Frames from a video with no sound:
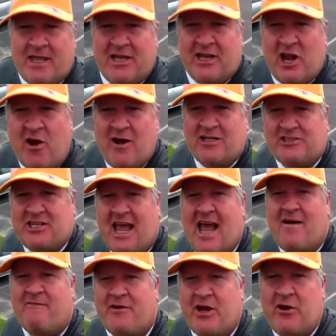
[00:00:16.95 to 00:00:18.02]
You know, it's
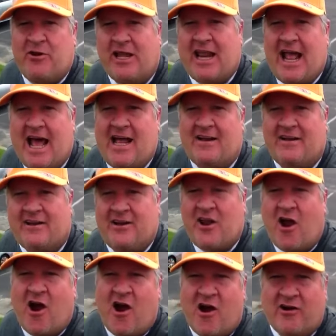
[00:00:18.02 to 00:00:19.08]
time for you to get out in the
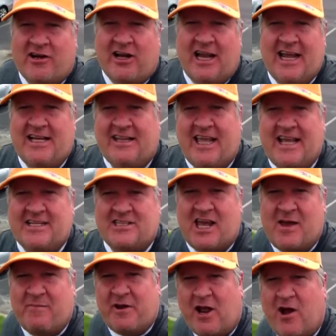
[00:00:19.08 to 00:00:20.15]
yard, clean things
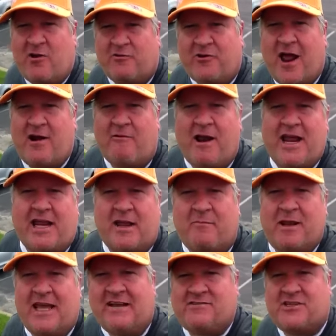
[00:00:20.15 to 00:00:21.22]
up, you know, try to rake them
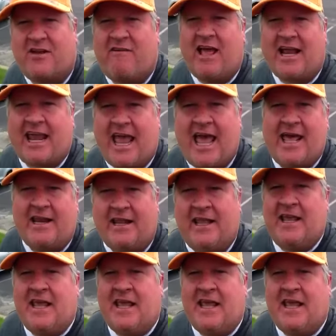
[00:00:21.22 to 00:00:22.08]
leaves, stuff like that.